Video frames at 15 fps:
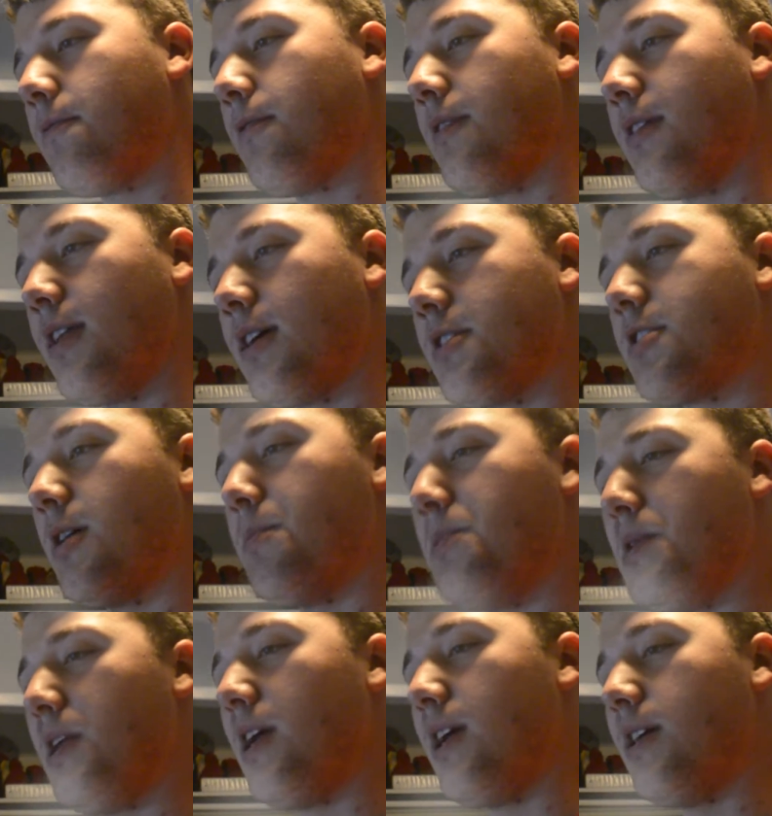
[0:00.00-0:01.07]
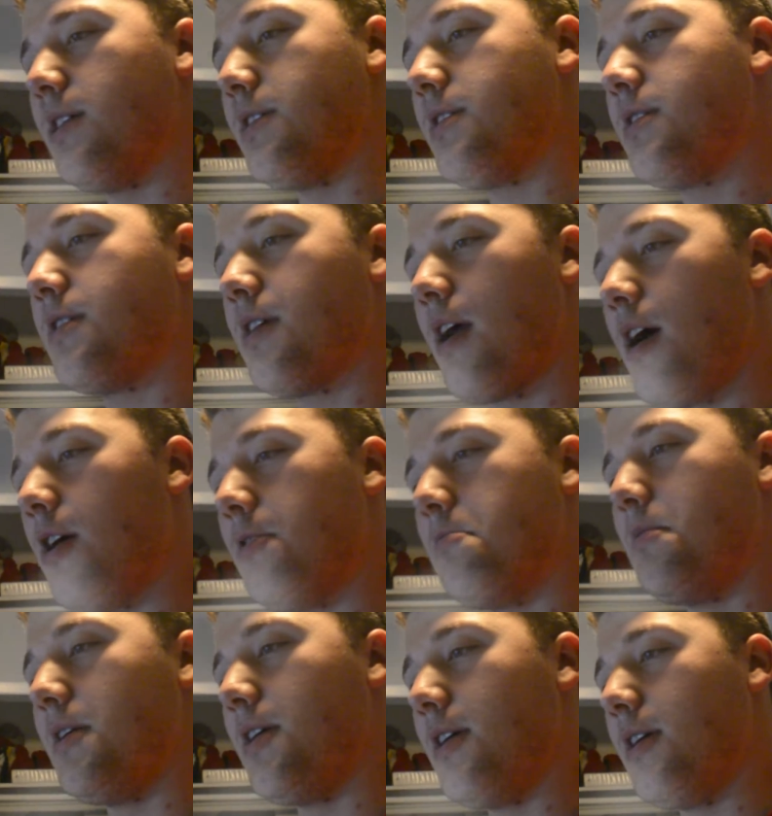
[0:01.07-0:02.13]
for the next couple days. I'll
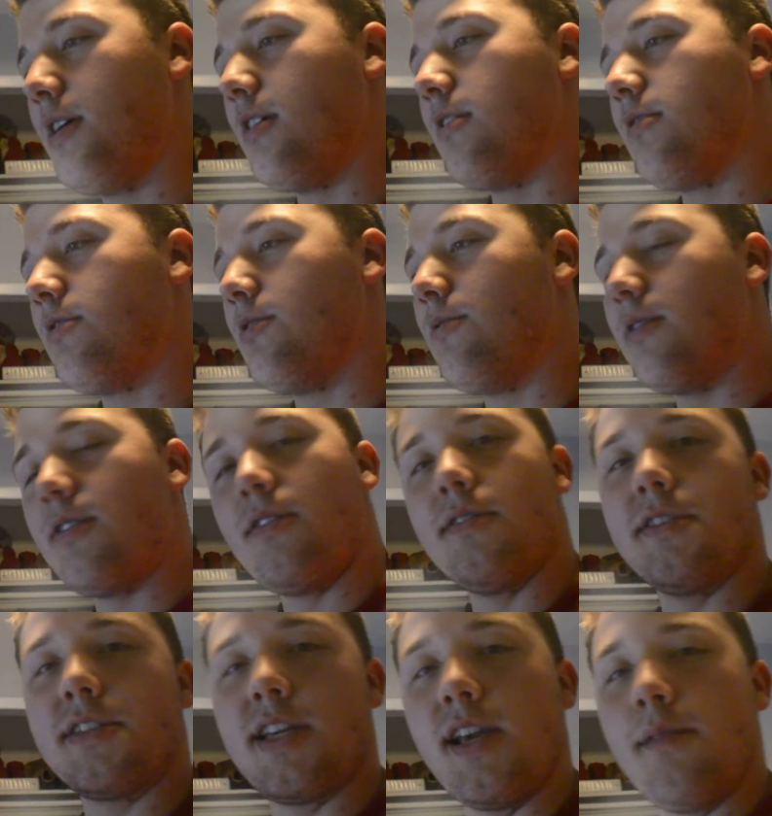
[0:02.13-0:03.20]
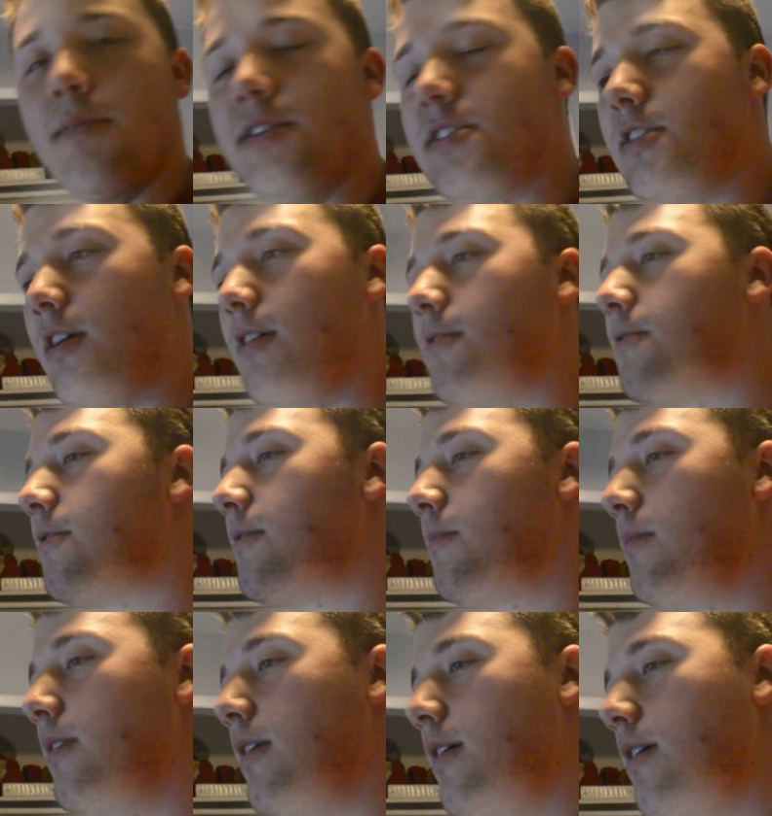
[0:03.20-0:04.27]
be doing all this gaming stuff.
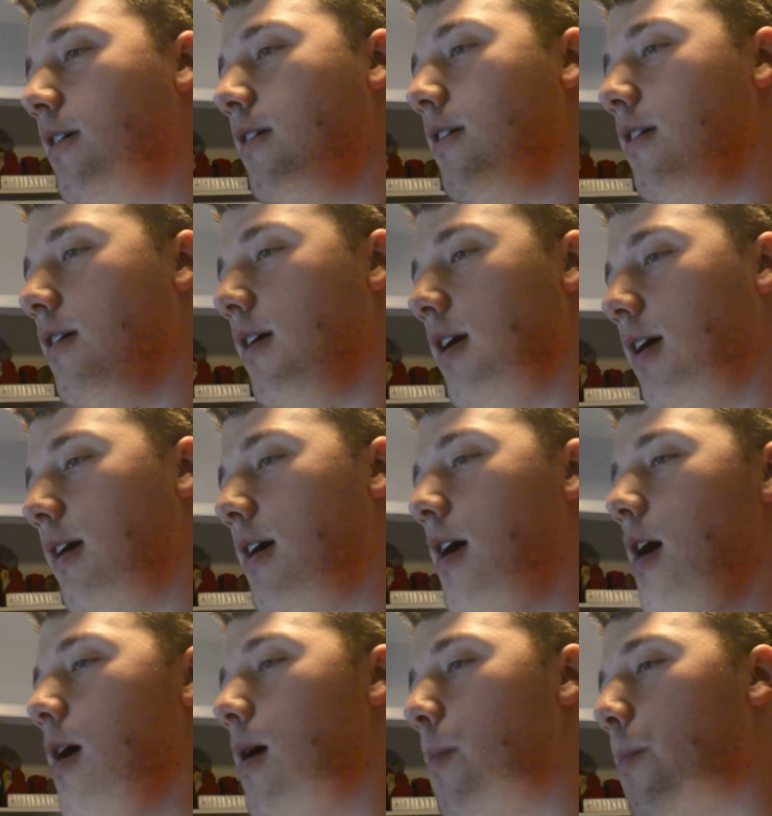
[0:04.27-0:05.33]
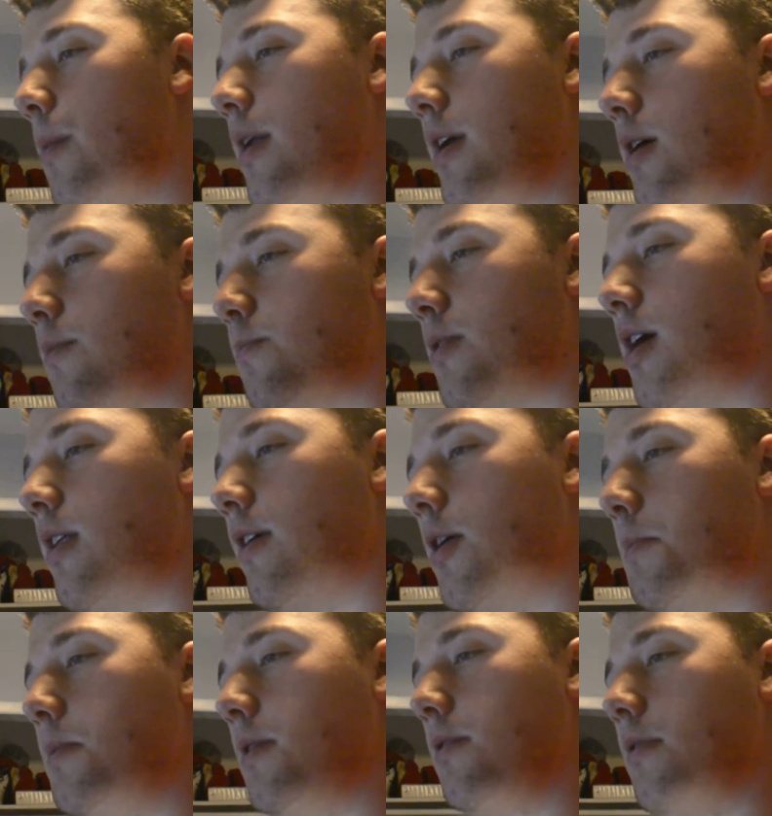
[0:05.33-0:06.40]
And I'll probably
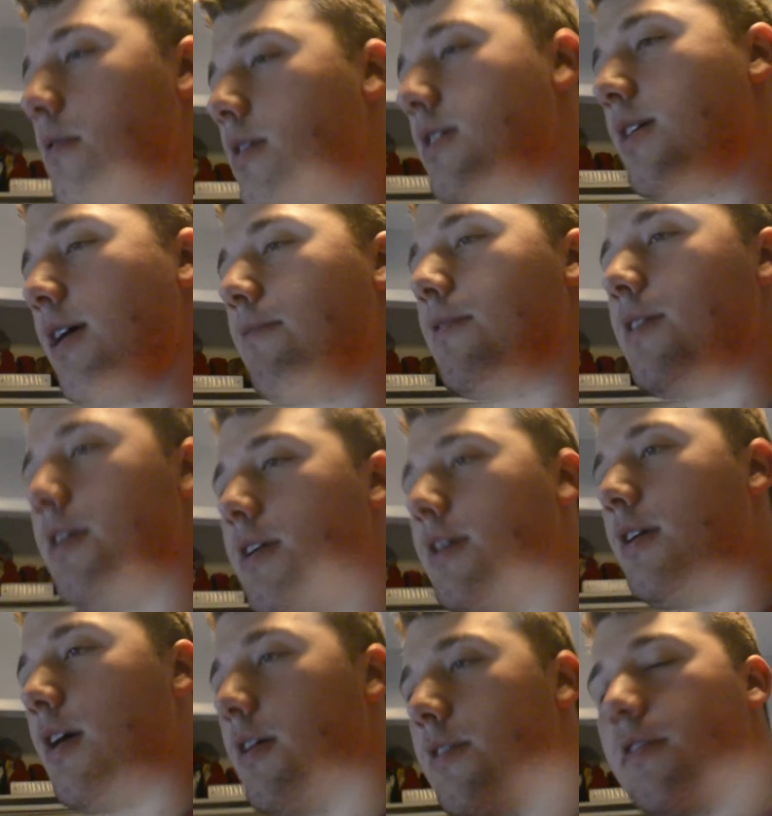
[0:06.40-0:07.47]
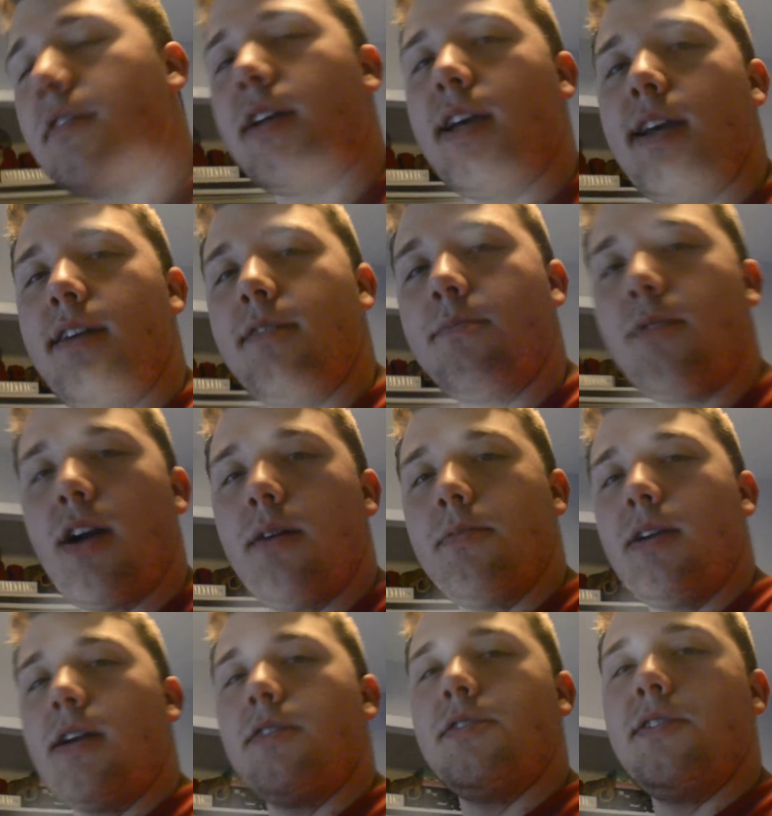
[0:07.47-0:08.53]
upload every other day. Probably
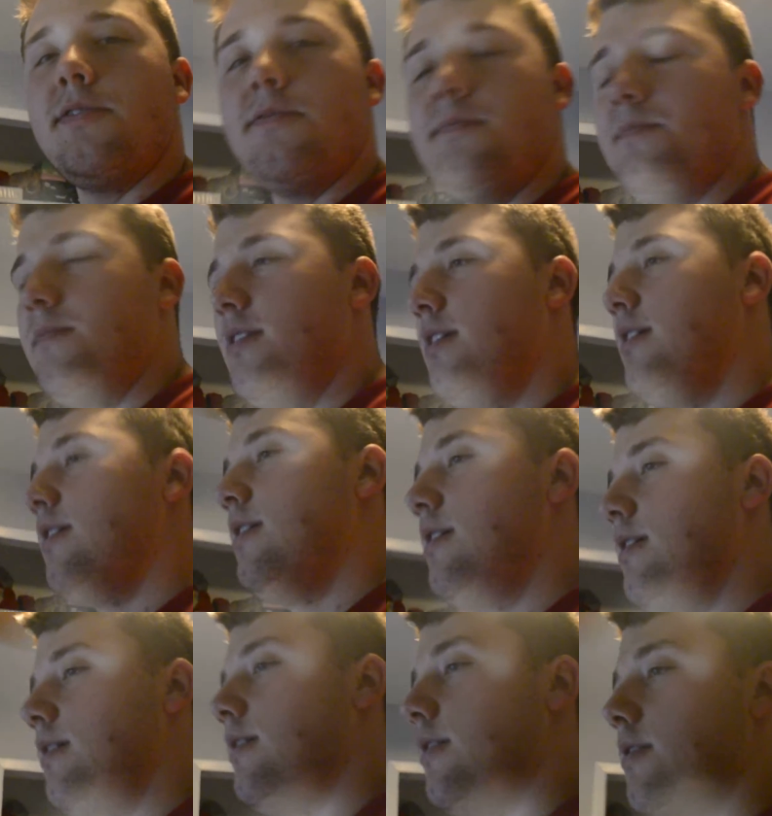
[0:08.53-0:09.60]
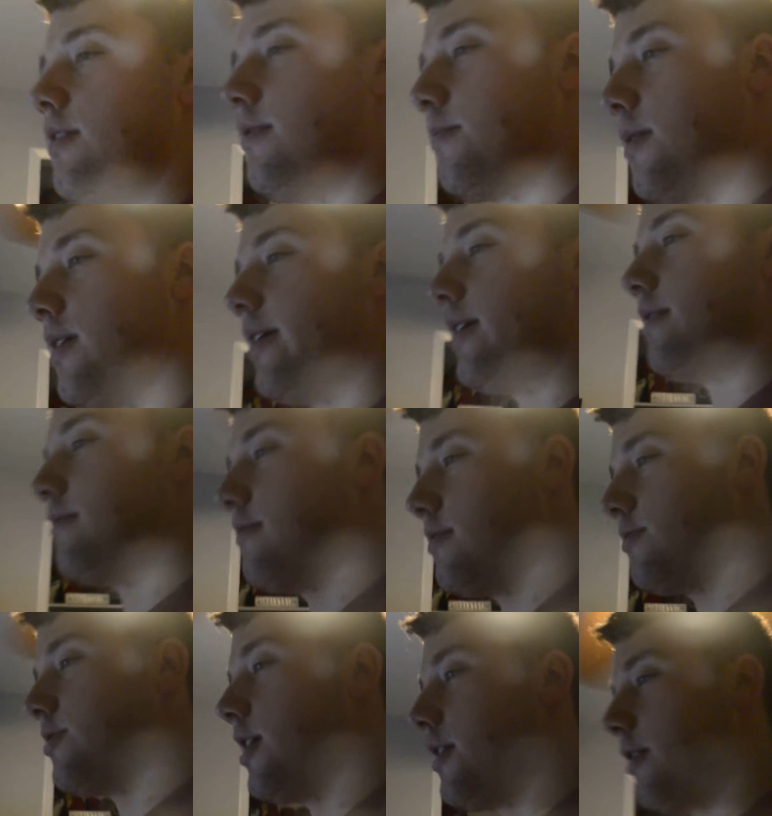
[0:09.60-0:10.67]
I'll do. I'll probably
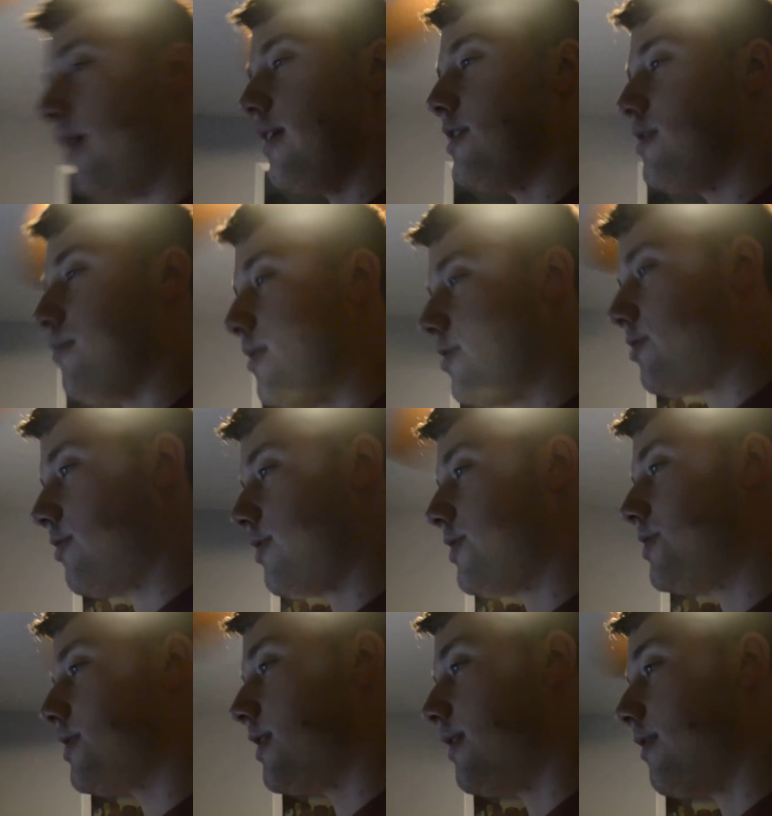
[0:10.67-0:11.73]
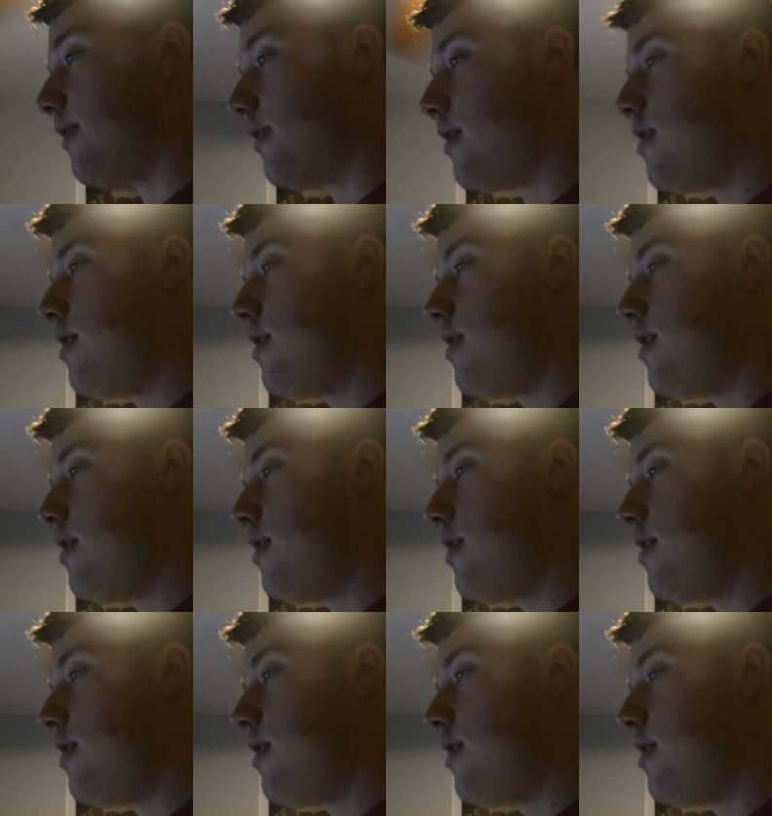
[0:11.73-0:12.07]
try to gain some interest, and